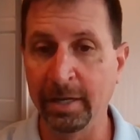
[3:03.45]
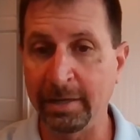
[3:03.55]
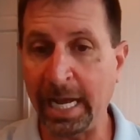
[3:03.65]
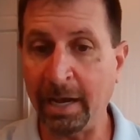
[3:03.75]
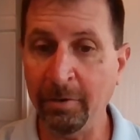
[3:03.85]

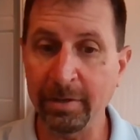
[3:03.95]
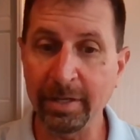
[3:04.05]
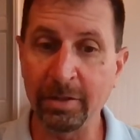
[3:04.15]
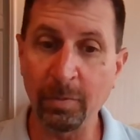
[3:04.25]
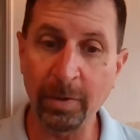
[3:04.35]
Now,
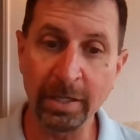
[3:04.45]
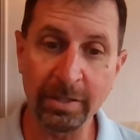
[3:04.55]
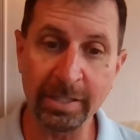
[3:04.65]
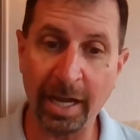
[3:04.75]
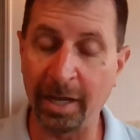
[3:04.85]
in the
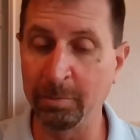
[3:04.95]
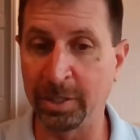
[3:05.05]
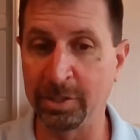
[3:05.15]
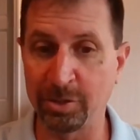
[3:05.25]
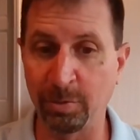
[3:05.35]
winter time, when
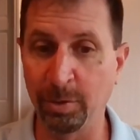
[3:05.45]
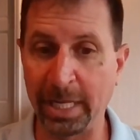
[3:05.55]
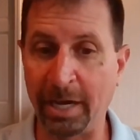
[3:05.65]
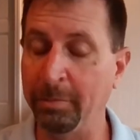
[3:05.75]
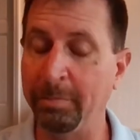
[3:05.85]
it's cool
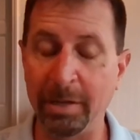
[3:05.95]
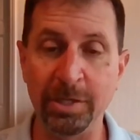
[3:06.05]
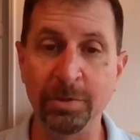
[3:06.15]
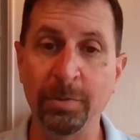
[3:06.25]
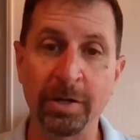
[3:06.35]
out, maybe
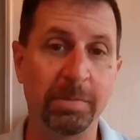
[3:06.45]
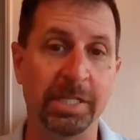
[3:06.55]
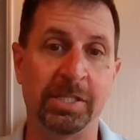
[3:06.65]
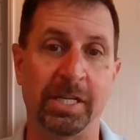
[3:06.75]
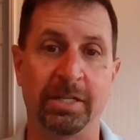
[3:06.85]
you want to be
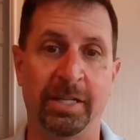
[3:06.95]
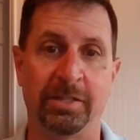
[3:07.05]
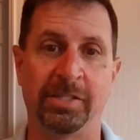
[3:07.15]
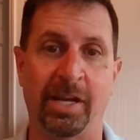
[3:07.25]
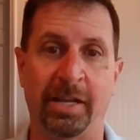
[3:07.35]
sitting in
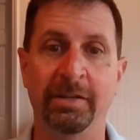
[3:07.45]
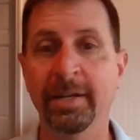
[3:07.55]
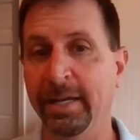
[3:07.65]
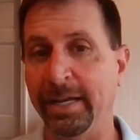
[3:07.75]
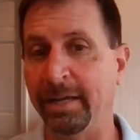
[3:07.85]
the sun.
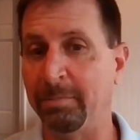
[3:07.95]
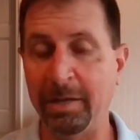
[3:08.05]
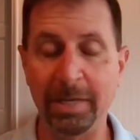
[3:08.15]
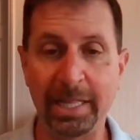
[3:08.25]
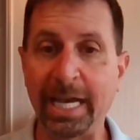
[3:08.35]
And
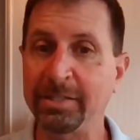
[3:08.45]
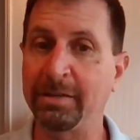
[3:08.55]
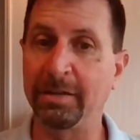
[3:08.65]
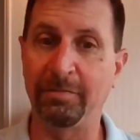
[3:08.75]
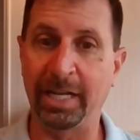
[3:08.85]
maybe that's
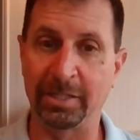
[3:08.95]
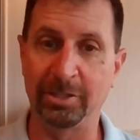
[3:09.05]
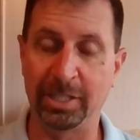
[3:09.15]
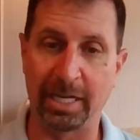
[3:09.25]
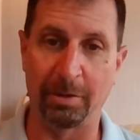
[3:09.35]
an
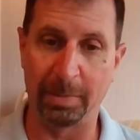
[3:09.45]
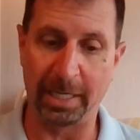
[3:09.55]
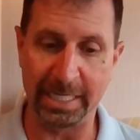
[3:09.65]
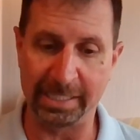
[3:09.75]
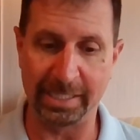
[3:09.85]
advantage to Cowpet
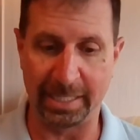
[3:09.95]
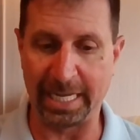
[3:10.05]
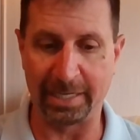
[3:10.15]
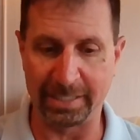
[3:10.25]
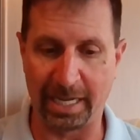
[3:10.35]
East at
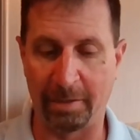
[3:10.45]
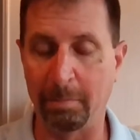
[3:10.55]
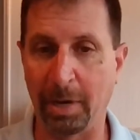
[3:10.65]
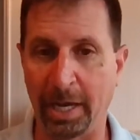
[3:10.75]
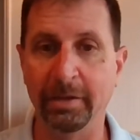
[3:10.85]
that time.
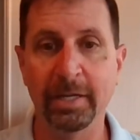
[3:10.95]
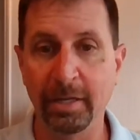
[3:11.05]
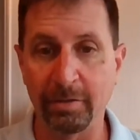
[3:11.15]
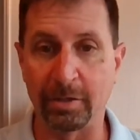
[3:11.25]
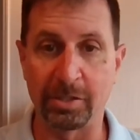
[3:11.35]
But
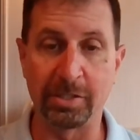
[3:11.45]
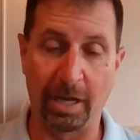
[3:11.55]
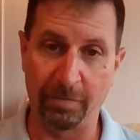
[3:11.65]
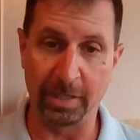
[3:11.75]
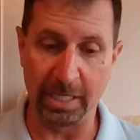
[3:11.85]
there's
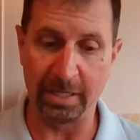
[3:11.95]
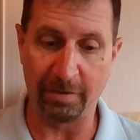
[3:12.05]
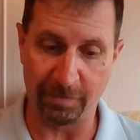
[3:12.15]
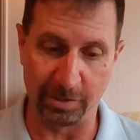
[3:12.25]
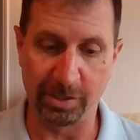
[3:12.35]
definitely a
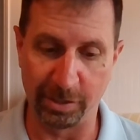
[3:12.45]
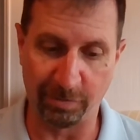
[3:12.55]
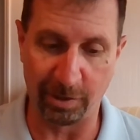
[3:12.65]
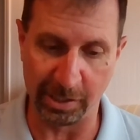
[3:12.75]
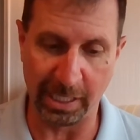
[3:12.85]
difference as
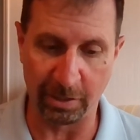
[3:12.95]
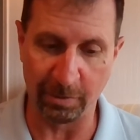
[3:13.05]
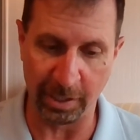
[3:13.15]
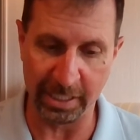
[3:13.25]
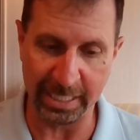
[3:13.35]
far as that
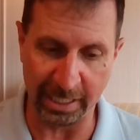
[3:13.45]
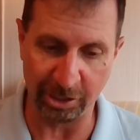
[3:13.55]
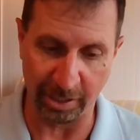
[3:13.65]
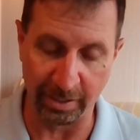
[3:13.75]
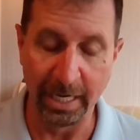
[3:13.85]

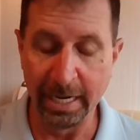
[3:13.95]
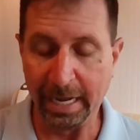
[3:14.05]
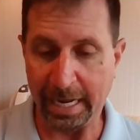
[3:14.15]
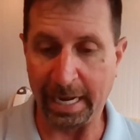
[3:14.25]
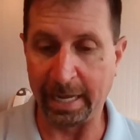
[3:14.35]
orientation.
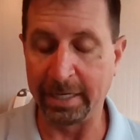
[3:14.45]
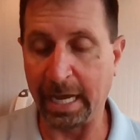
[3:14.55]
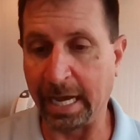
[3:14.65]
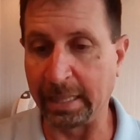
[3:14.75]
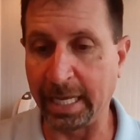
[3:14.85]
And
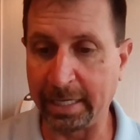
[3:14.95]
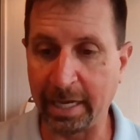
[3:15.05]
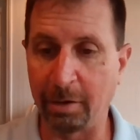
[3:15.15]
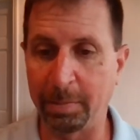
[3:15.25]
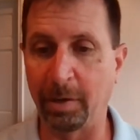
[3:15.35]
I like
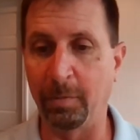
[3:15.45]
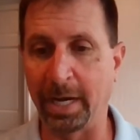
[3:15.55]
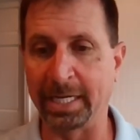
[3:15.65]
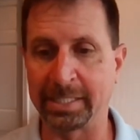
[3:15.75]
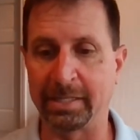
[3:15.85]
Cowpet
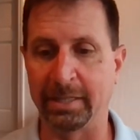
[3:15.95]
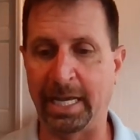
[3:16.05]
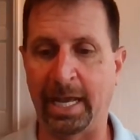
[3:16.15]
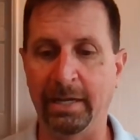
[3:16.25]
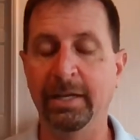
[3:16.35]
West in
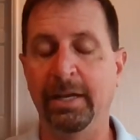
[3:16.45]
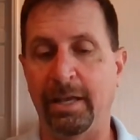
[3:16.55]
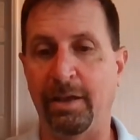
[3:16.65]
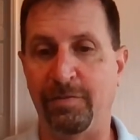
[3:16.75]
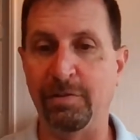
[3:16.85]
that
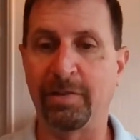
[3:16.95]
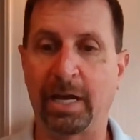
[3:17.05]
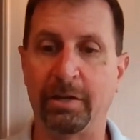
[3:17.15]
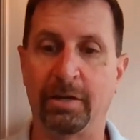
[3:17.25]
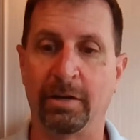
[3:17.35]
if you've
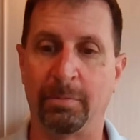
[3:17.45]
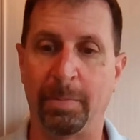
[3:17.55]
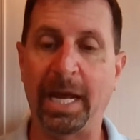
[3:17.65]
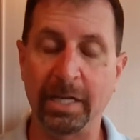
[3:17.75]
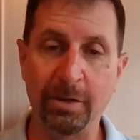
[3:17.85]
got your
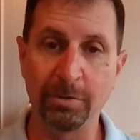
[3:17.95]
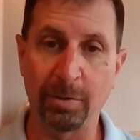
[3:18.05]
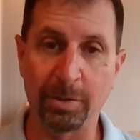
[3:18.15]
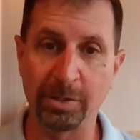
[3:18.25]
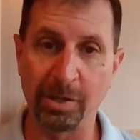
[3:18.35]
patio
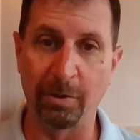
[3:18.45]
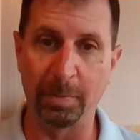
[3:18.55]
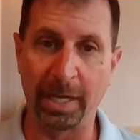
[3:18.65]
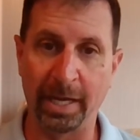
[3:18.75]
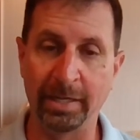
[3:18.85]
doors
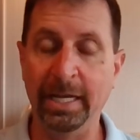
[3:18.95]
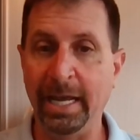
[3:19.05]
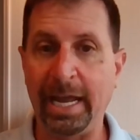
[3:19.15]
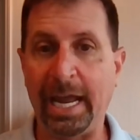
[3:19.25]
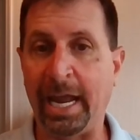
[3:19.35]
open
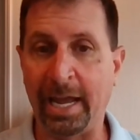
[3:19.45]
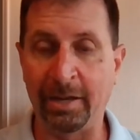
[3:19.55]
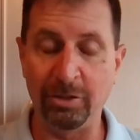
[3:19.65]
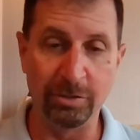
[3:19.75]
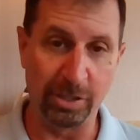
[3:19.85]

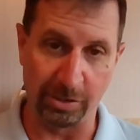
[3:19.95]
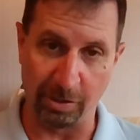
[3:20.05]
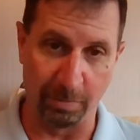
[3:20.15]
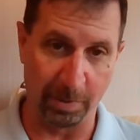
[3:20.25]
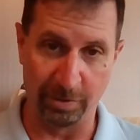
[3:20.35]
and you just
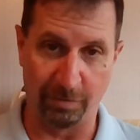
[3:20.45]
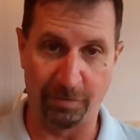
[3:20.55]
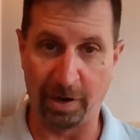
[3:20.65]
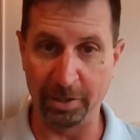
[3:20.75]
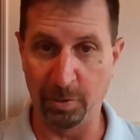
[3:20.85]
open your
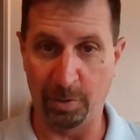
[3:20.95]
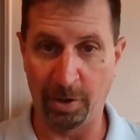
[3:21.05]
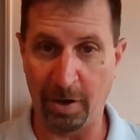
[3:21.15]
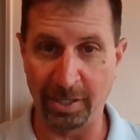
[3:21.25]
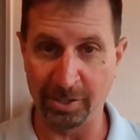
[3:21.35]
front
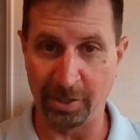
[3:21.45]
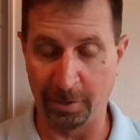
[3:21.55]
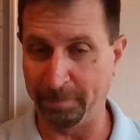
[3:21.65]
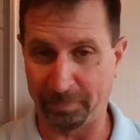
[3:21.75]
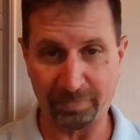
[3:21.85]
door
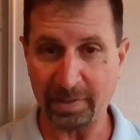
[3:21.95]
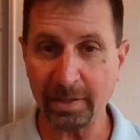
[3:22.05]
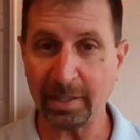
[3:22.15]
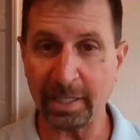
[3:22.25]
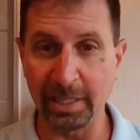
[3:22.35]
also,
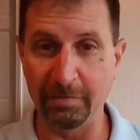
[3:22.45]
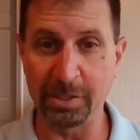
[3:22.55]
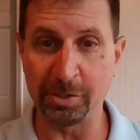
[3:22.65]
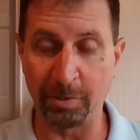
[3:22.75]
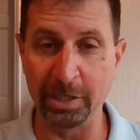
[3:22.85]
leave the
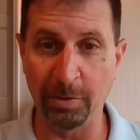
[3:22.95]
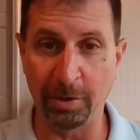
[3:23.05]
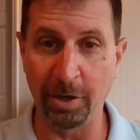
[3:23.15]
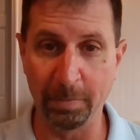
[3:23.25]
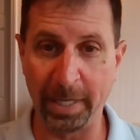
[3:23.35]
screen
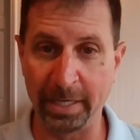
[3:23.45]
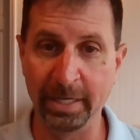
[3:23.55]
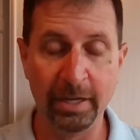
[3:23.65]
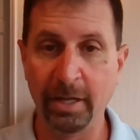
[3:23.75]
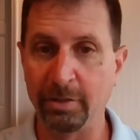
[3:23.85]
door open,
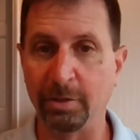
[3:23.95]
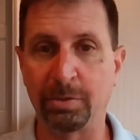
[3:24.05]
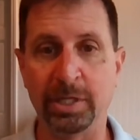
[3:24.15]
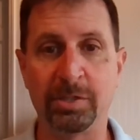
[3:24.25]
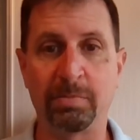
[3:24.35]
the
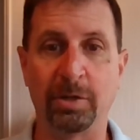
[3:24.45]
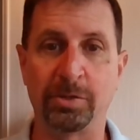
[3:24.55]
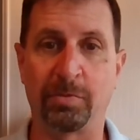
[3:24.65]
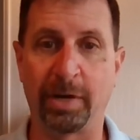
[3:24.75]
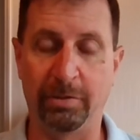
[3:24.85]
breeze
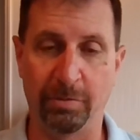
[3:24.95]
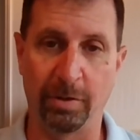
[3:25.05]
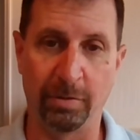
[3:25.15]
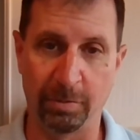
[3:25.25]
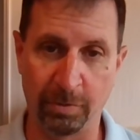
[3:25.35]
blows right through the
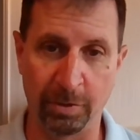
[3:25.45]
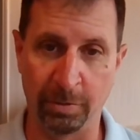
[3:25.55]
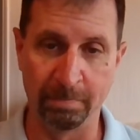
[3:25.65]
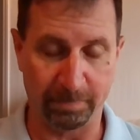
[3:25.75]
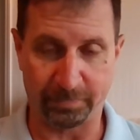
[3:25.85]
whole room.